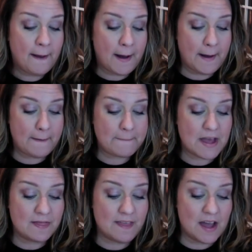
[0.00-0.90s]

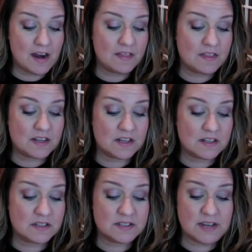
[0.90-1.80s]
And then
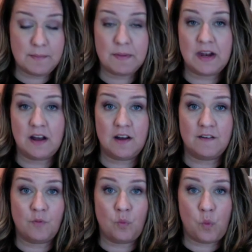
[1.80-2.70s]
the statement
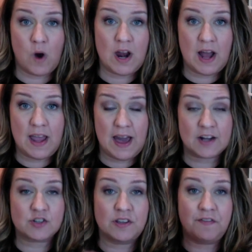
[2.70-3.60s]
of what I
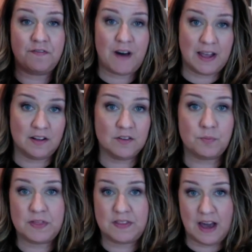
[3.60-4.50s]
actually filed
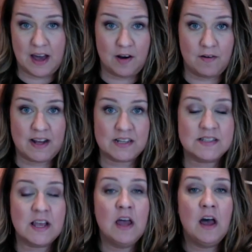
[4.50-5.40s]
with the IRS
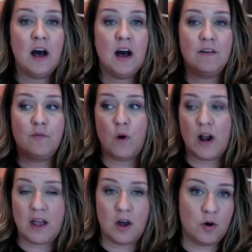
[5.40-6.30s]
of what
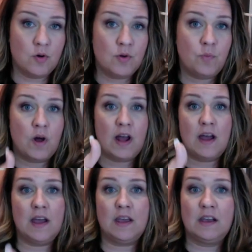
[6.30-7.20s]
I owed, what
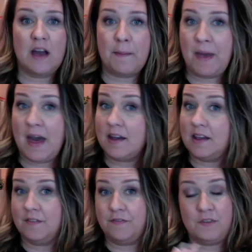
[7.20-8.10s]
I got back.
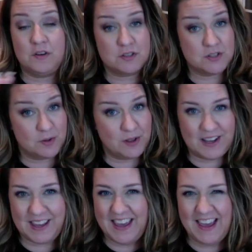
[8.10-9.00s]
If you're so
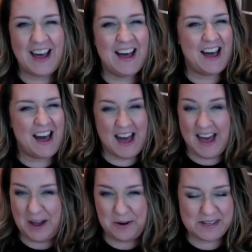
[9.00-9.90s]
lucky,
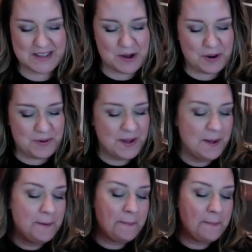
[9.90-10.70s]
I always owe.